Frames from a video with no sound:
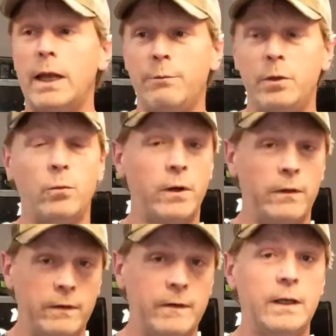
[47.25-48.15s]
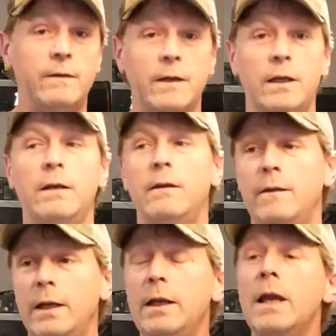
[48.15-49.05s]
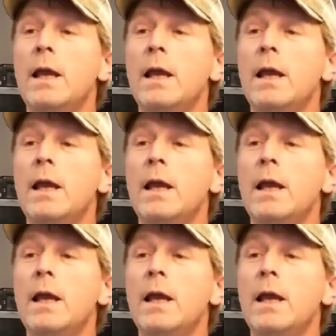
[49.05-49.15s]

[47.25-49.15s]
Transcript: I'm in in one of the states that it is in.